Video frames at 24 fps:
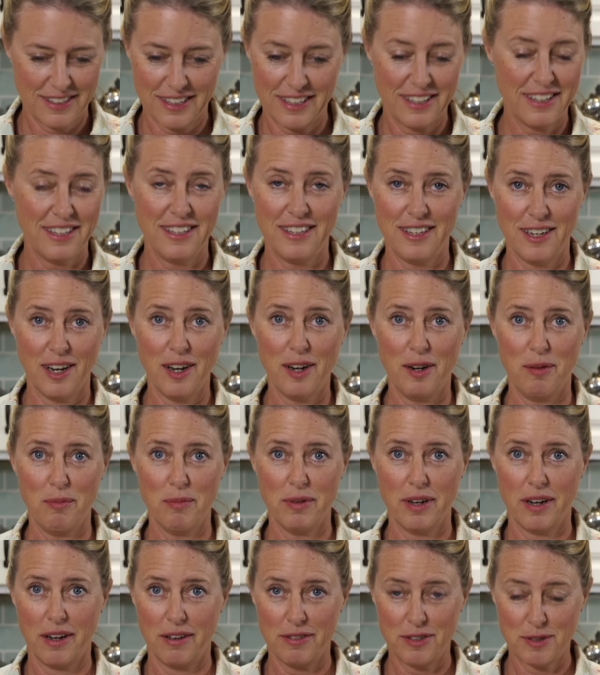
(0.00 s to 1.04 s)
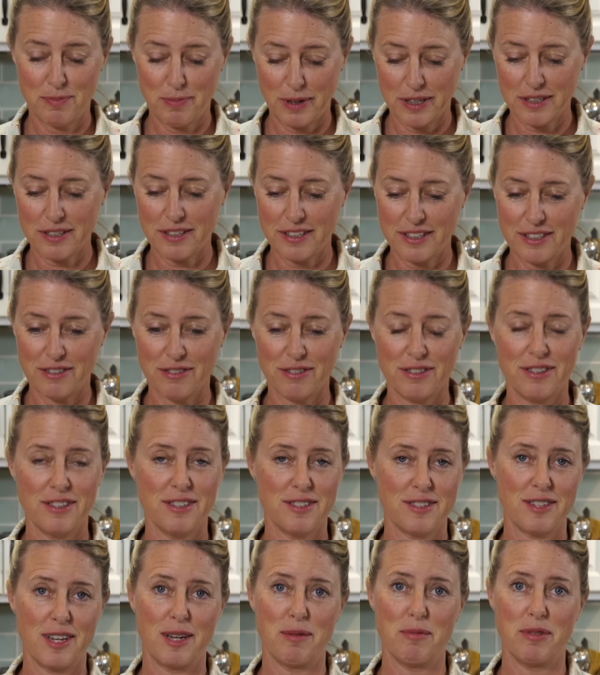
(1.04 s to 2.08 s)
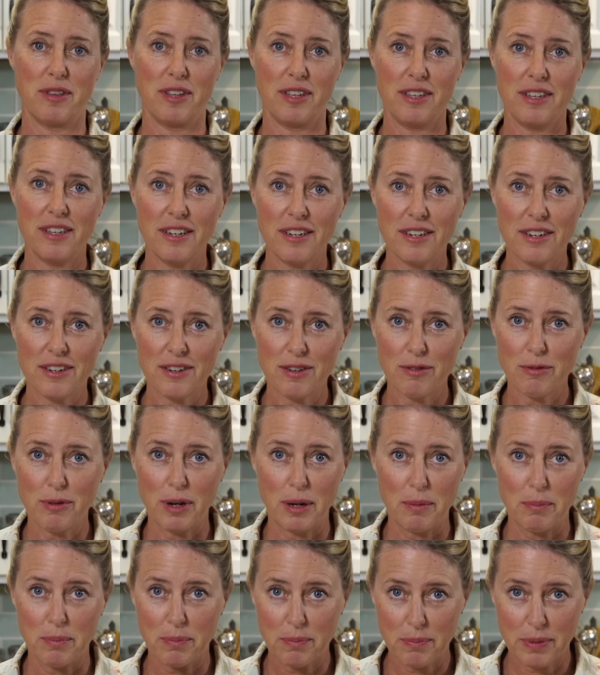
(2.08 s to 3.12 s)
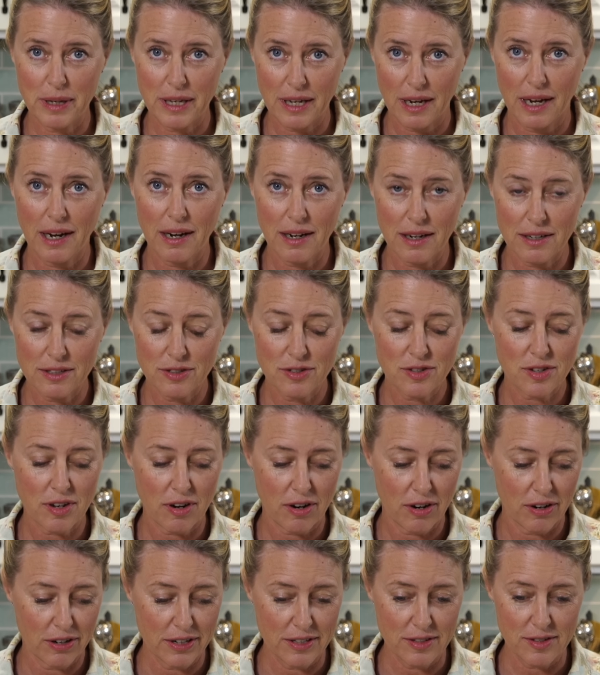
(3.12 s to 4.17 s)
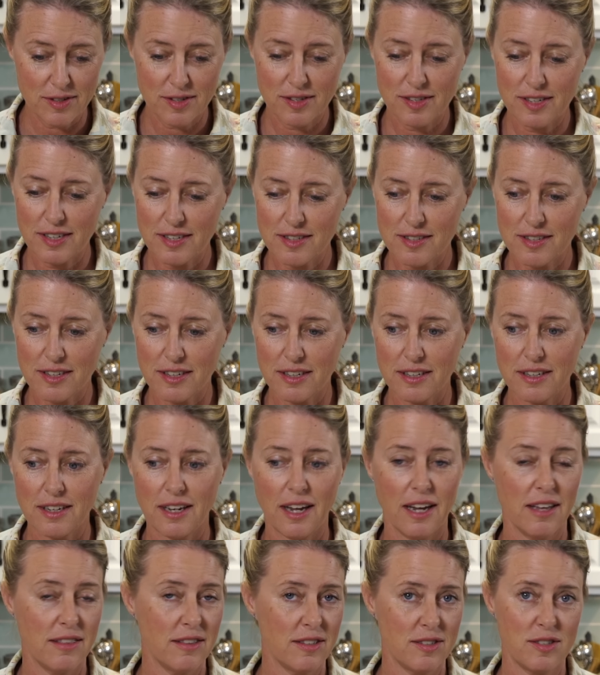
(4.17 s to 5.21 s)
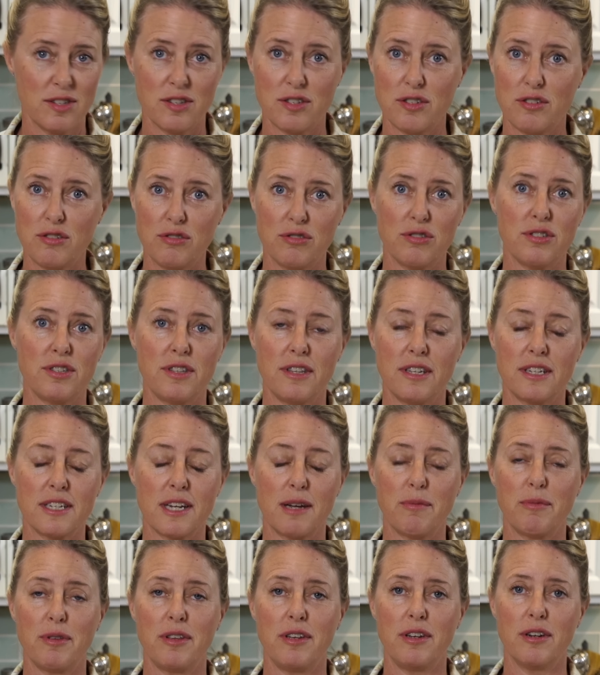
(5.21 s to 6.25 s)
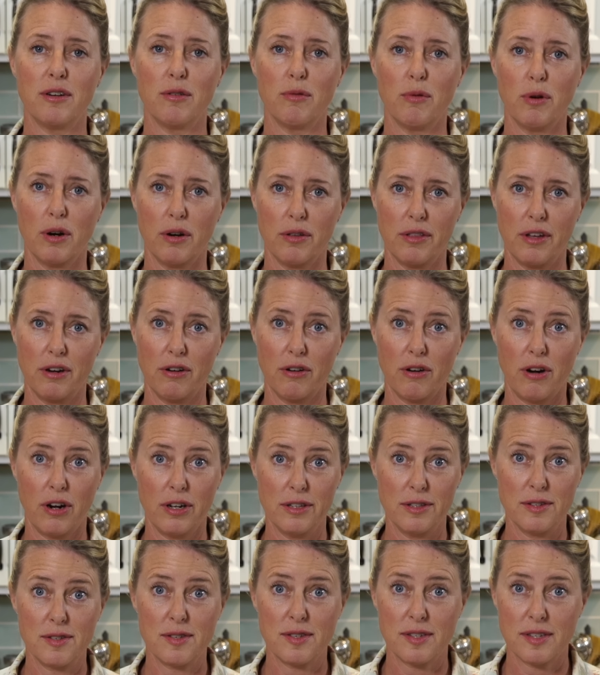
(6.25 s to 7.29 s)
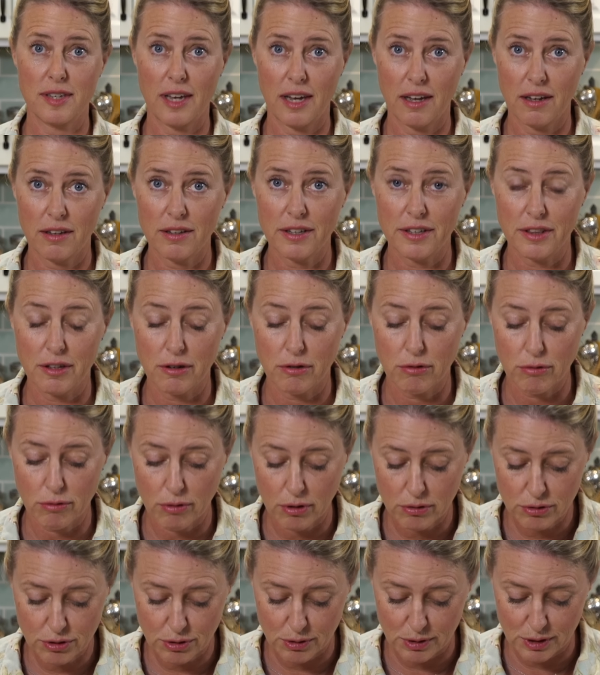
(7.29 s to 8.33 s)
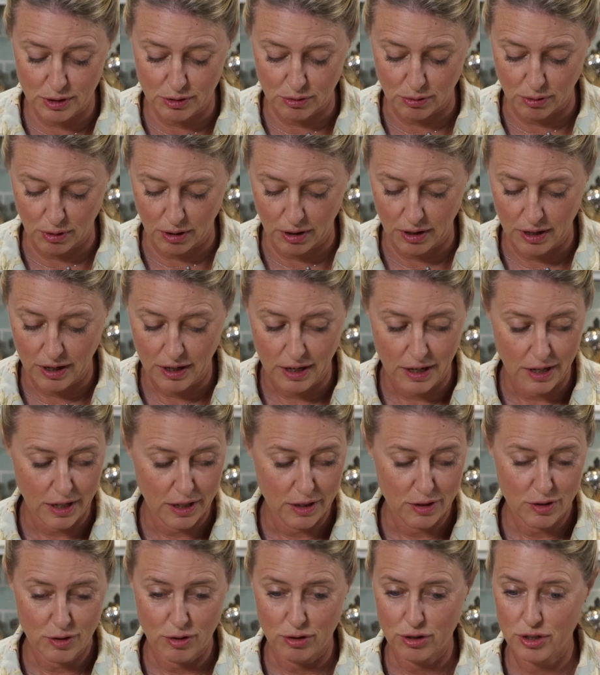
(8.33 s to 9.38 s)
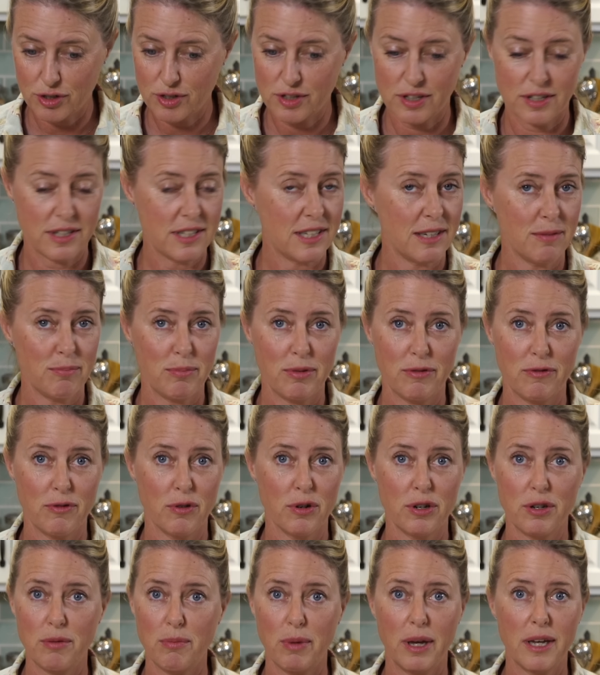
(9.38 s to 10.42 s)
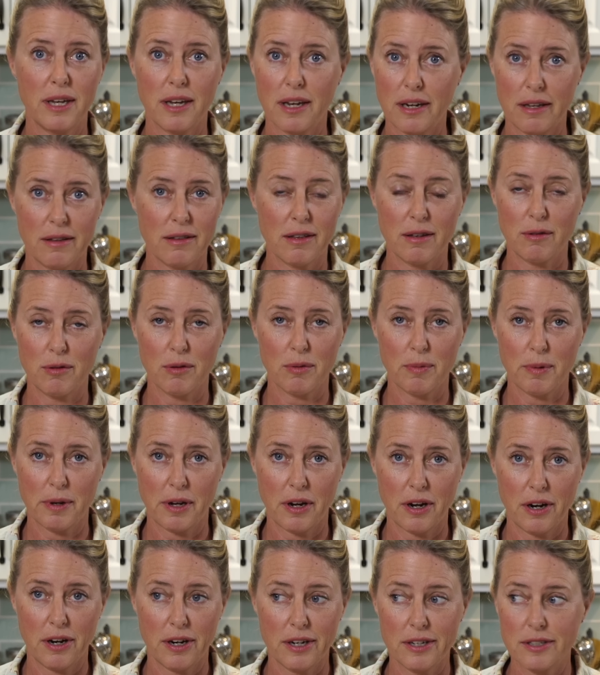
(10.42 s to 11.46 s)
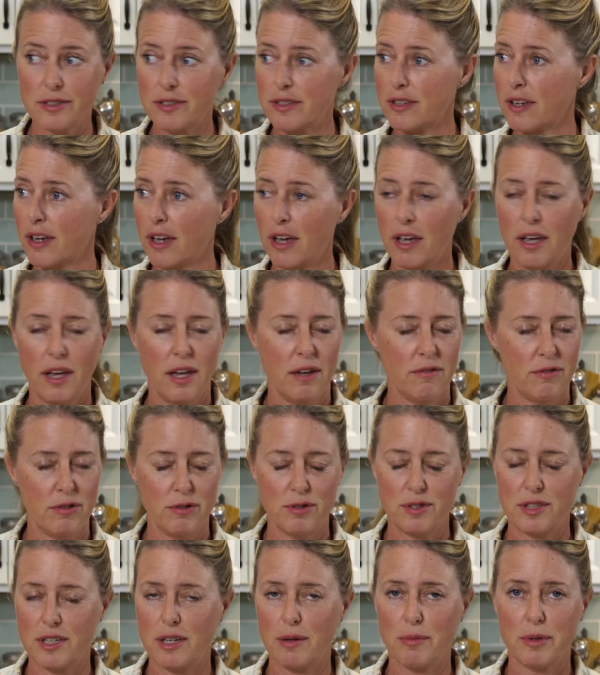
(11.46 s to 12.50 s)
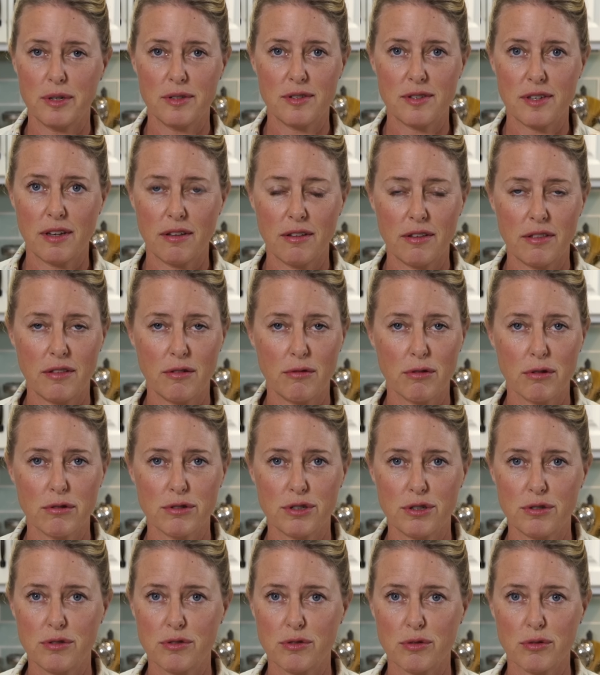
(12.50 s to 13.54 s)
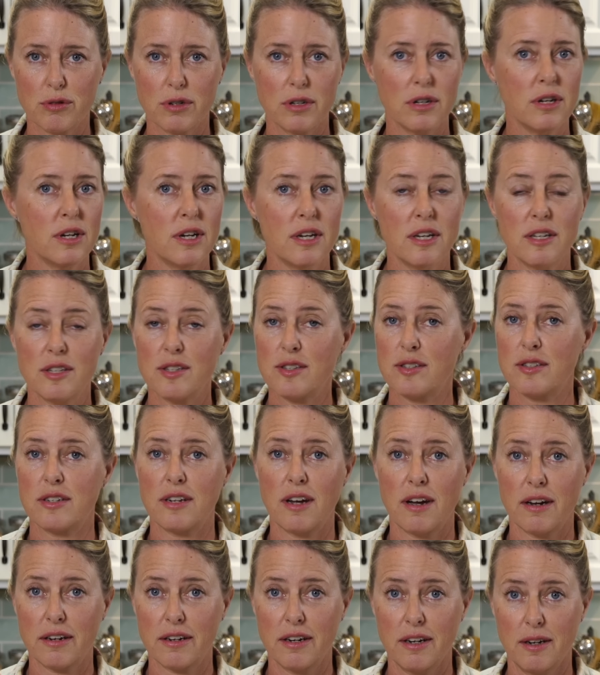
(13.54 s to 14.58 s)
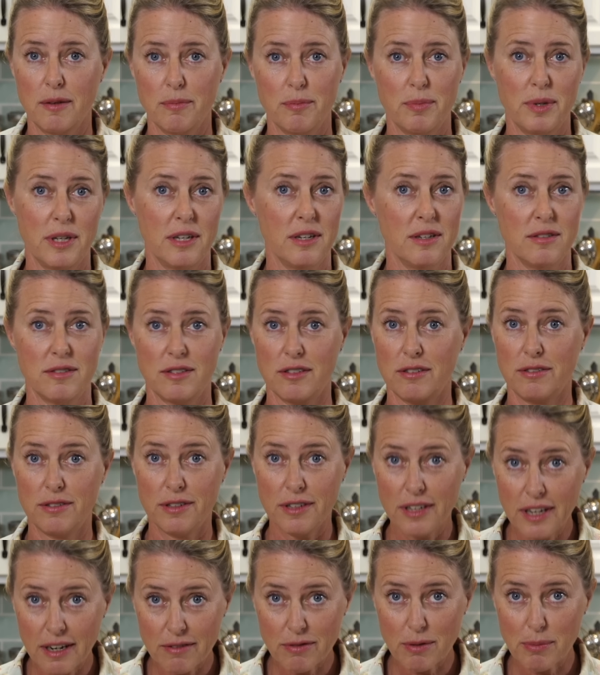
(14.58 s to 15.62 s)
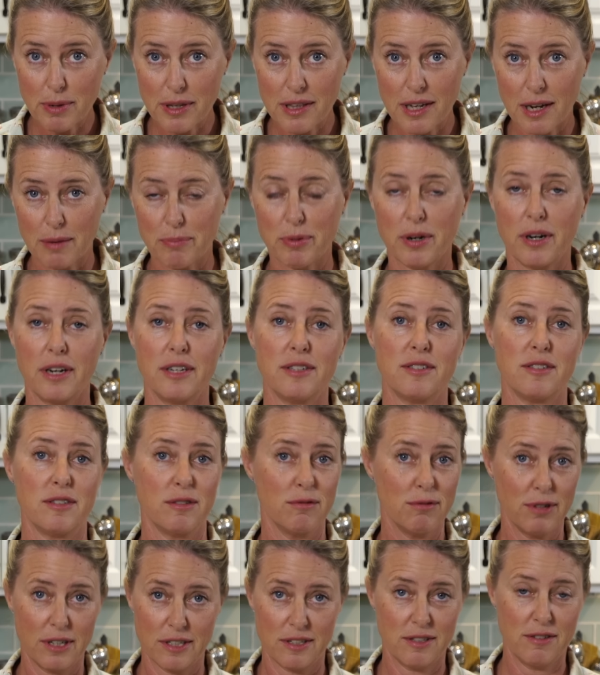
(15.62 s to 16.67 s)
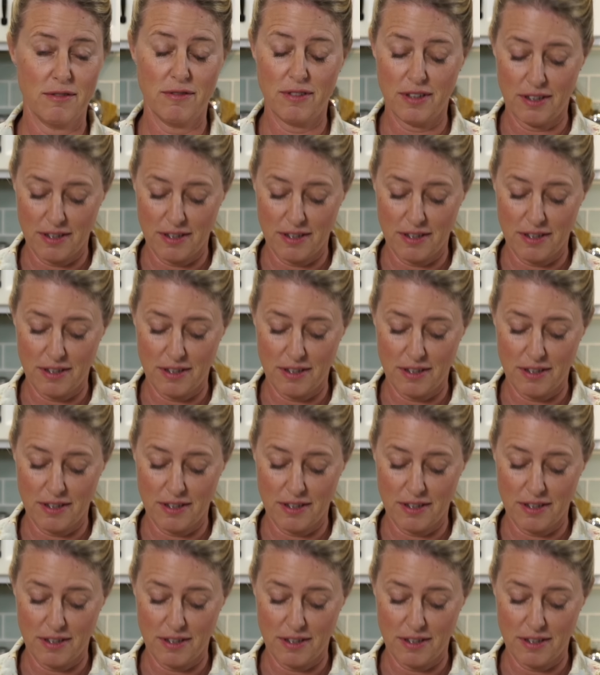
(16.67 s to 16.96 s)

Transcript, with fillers: Yum, especially during this time of the year when pecans are in season, and this is usually the time of the year where they're on sale at the grocery store. So just a tip before you make anything with pecans, if you see them on sale at the grocery store, stock up because they'll never be that price the rest of the